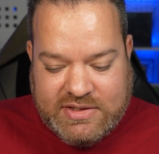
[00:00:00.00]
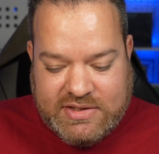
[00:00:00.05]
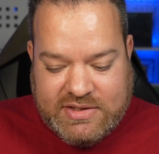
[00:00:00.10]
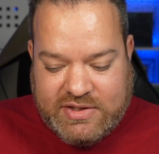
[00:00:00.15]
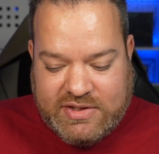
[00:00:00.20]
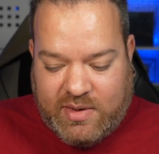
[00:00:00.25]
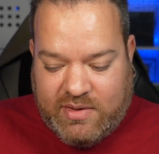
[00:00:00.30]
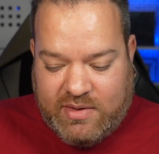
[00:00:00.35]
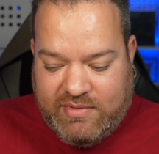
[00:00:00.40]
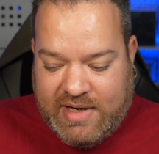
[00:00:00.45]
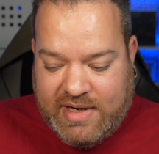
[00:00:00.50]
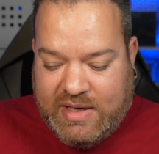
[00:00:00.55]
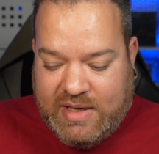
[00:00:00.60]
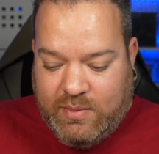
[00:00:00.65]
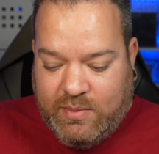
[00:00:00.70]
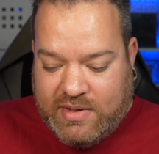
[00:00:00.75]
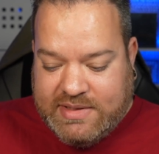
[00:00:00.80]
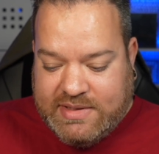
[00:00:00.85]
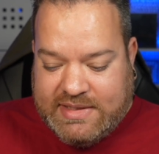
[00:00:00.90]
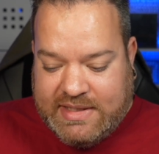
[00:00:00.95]
so I really
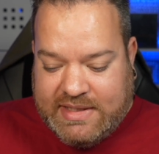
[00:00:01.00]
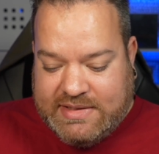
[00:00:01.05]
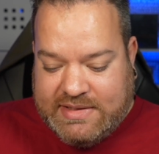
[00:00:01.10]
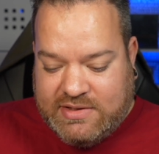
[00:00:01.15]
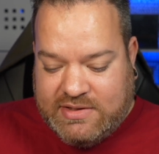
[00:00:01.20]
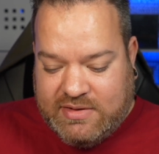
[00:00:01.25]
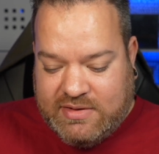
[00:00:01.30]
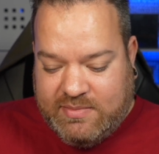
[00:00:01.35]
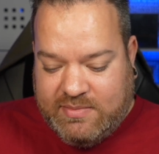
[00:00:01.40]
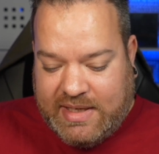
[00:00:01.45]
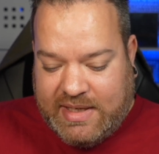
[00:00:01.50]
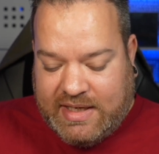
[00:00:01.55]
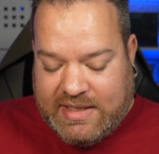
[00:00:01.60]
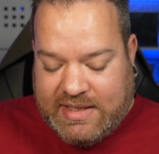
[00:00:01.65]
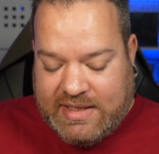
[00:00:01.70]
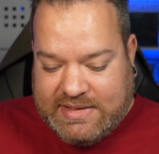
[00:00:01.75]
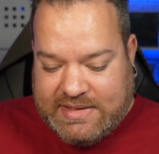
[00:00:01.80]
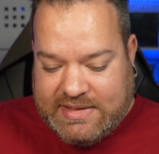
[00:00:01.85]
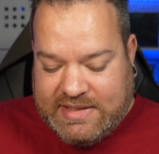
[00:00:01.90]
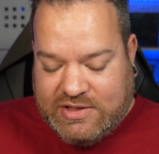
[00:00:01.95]
wanted to make a
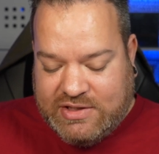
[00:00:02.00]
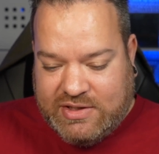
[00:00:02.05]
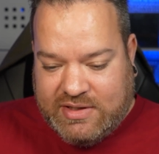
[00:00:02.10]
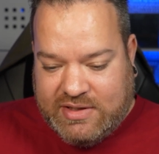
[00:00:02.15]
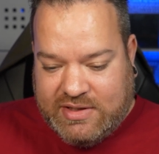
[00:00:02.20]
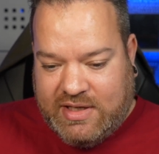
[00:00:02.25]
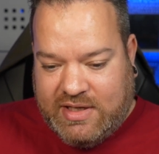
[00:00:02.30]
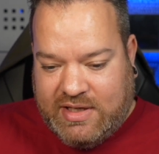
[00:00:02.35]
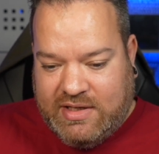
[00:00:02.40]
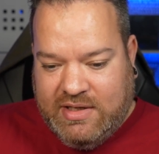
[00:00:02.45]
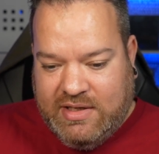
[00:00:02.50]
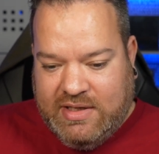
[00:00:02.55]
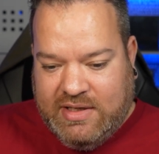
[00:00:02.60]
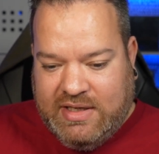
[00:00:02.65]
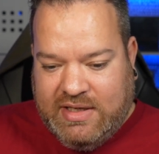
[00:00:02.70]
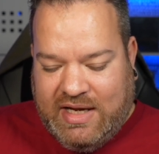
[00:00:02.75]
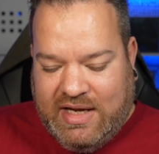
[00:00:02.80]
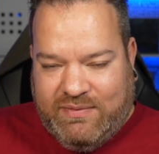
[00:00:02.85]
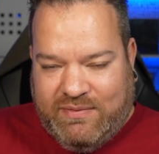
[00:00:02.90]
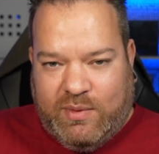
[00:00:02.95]
decision that
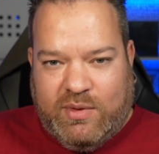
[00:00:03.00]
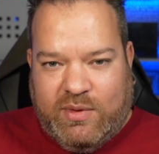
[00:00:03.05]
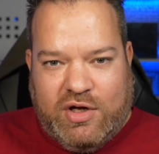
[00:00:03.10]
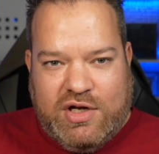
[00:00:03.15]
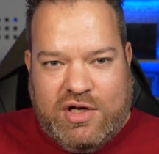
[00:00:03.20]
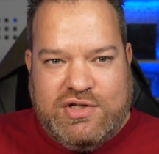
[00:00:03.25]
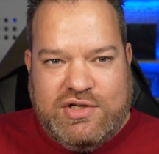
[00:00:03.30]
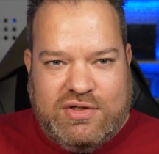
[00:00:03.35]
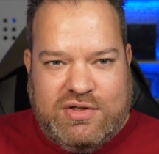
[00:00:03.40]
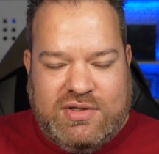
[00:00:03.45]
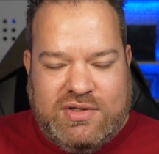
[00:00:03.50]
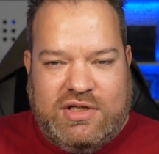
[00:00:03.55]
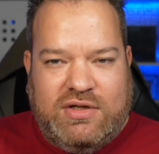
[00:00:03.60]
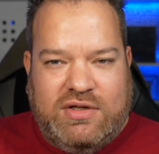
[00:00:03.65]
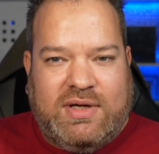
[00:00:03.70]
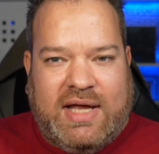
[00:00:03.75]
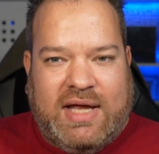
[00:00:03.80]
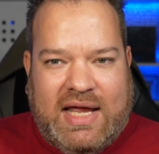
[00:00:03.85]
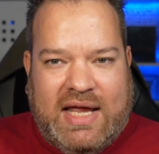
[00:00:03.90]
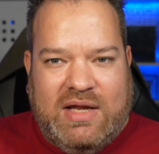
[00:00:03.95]
if we were going to do the
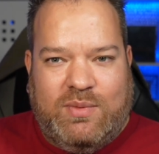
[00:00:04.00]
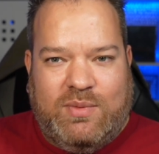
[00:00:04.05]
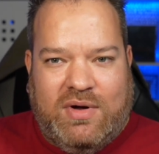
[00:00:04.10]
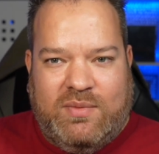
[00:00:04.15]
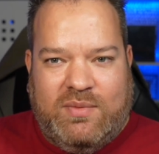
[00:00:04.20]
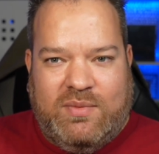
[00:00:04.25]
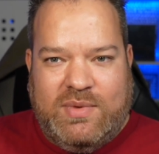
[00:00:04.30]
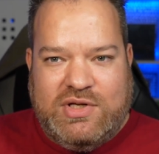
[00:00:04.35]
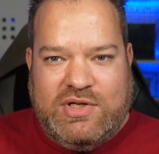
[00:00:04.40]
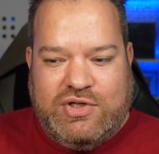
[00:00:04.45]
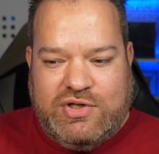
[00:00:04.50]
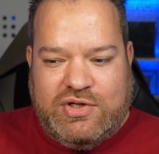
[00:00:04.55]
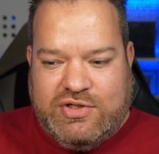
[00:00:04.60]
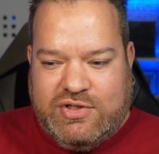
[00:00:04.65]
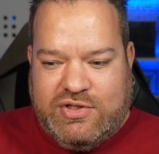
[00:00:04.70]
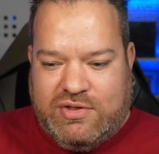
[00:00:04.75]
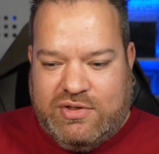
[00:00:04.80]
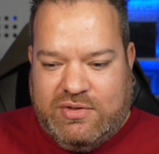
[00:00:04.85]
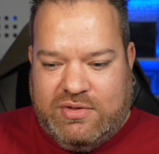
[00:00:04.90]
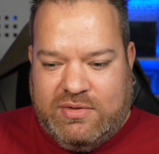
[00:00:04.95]
UK one, we should
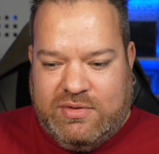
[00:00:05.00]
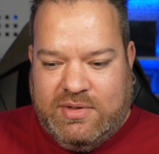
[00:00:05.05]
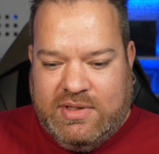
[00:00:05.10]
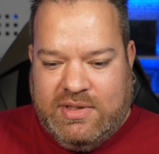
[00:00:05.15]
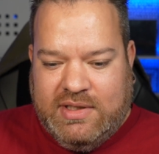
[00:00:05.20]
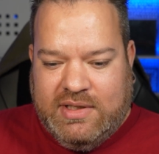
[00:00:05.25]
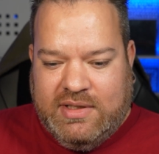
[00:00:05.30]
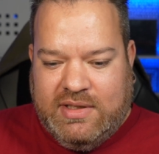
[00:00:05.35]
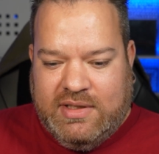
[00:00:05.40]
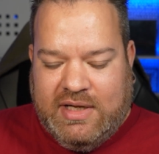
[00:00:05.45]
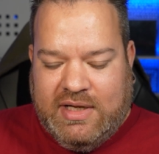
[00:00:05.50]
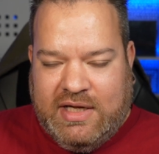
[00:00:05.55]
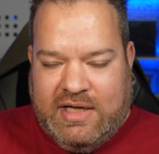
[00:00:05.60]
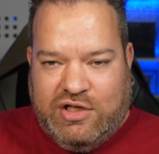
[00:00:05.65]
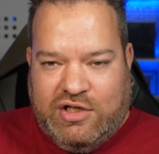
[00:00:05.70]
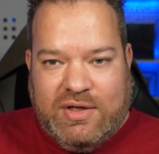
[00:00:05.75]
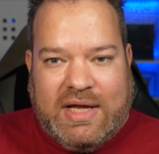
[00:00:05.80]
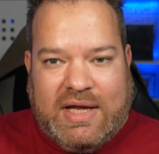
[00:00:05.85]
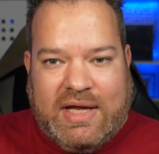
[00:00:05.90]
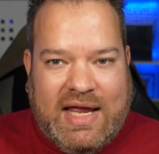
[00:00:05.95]
do
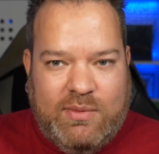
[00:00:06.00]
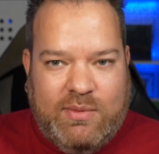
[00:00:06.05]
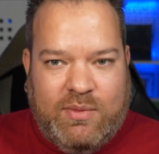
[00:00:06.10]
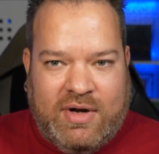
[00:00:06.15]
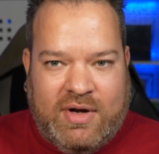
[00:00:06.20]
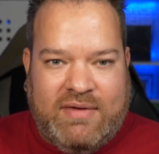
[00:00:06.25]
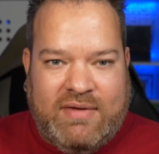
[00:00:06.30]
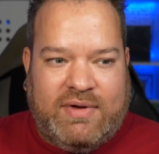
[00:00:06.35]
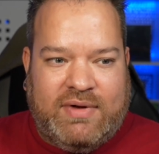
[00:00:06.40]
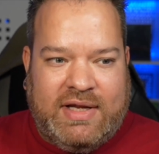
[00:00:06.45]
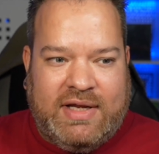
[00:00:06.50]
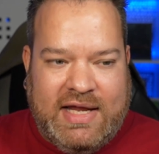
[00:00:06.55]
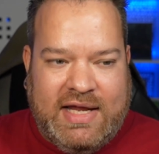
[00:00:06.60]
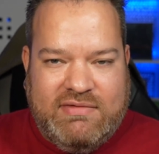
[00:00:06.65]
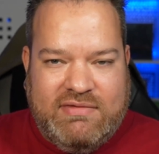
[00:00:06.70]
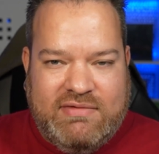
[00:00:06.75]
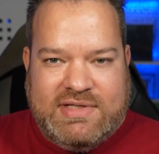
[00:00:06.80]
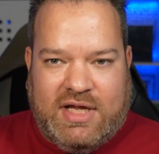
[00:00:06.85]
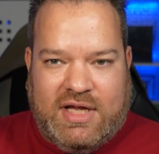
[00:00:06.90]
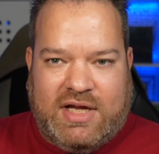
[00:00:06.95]
a UK one every
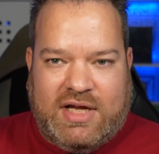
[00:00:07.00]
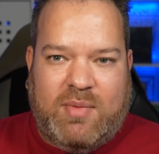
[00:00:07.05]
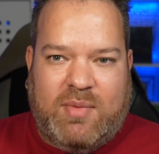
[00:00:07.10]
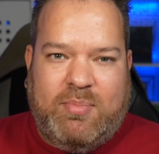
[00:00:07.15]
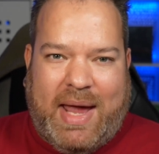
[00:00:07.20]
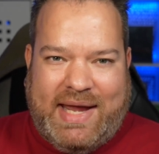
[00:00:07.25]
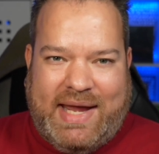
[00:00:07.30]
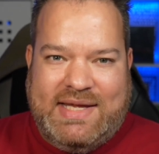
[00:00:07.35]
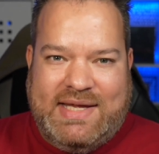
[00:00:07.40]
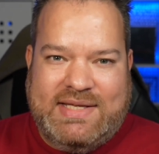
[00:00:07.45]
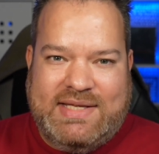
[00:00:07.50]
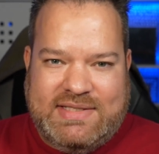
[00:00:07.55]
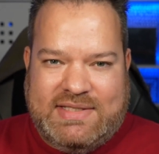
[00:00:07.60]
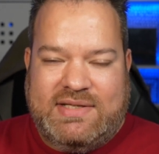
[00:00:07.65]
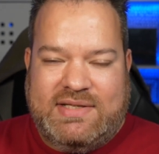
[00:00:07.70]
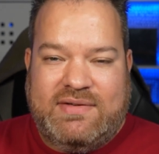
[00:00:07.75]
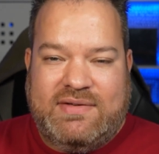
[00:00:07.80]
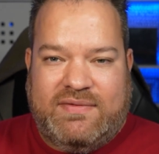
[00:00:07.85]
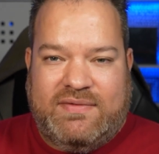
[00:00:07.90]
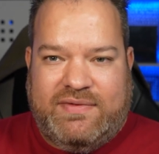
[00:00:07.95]
year as like a
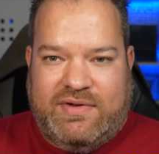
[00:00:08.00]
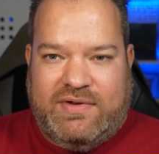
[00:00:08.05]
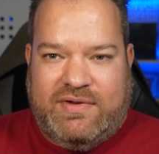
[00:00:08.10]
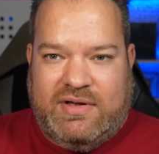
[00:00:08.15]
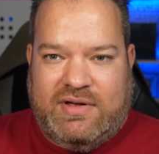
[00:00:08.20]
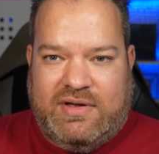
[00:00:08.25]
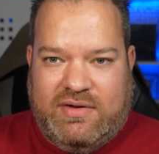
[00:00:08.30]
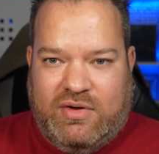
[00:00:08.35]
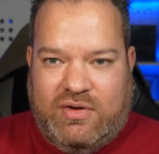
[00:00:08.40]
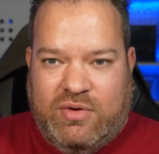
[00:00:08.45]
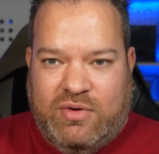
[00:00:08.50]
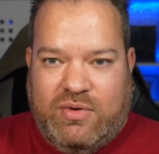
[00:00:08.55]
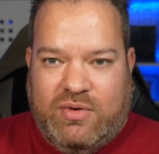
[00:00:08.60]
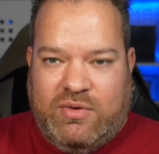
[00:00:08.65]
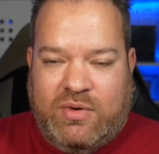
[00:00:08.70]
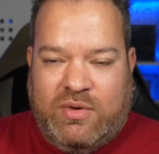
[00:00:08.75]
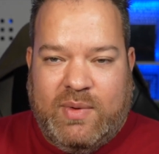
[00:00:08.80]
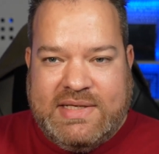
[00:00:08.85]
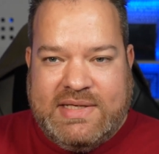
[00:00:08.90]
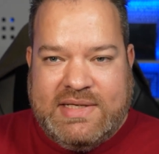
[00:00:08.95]
base for
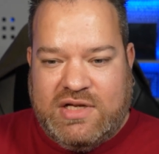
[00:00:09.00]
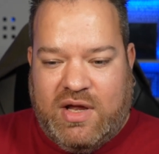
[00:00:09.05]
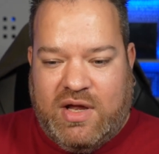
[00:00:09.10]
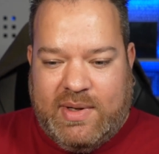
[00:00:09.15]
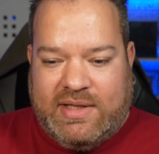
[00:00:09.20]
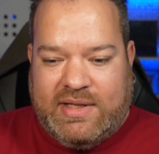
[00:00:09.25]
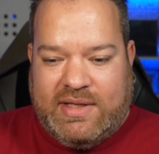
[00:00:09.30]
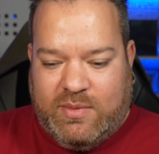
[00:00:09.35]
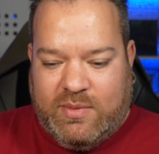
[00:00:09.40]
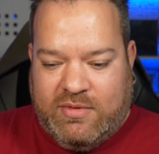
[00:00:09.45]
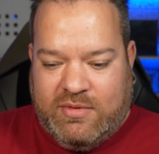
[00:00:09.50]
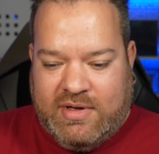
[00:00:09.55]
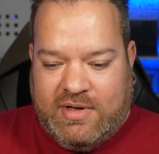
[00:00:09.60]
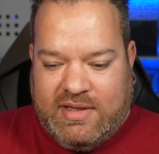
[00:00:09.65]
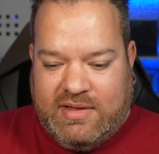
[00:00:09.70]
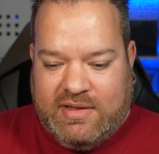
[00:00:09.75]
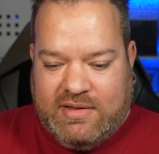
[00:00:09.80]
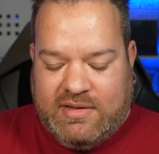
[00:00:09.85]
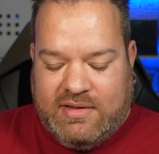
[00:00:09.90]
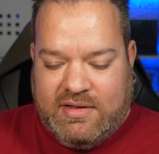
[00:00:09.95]
always knowing that we're
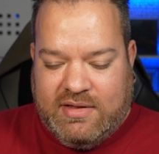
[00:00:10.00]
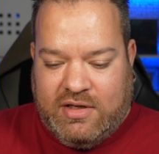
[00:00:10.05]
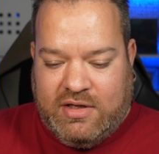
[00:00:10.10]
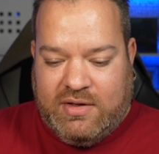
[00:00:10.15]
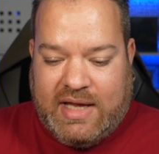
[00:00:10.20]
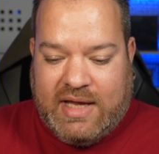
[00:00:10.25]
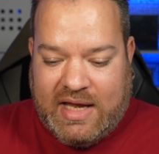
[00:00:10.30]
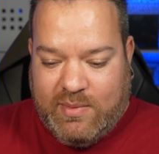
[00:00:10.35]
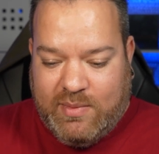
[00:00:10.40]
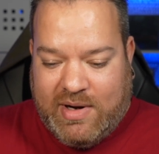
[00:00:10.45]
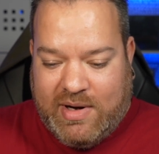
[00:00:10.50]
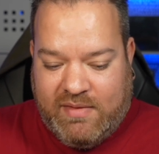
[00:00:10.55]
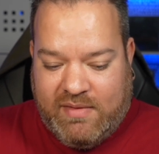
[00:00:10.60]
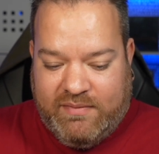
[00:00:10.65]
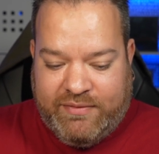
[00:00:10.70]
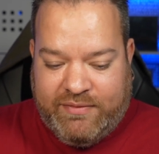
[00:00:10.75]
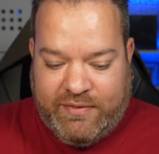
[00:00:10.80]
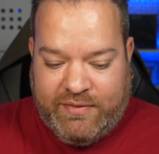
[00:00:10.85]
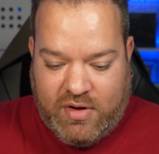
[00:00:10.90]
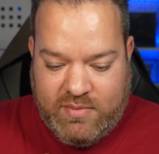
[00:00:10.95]
in the UK, where I'm
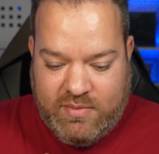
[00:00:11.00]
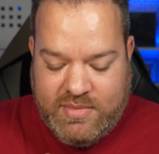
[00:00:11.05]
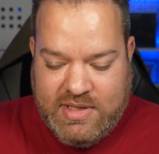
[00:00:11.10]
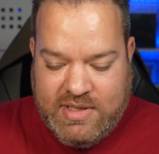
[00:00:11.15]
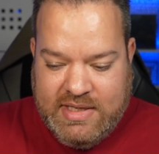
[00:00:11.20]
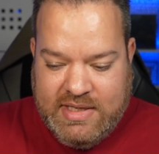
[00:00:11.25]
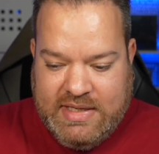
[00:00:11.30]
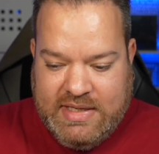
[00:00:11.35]
from.